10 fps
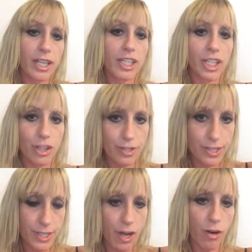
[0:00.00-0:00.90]

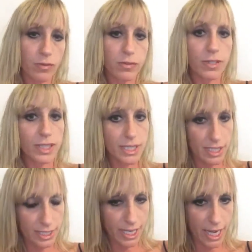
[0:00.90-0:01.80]
yourself
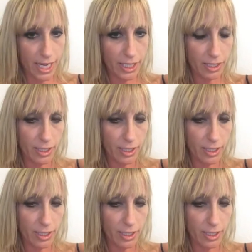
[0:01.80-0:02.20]
today?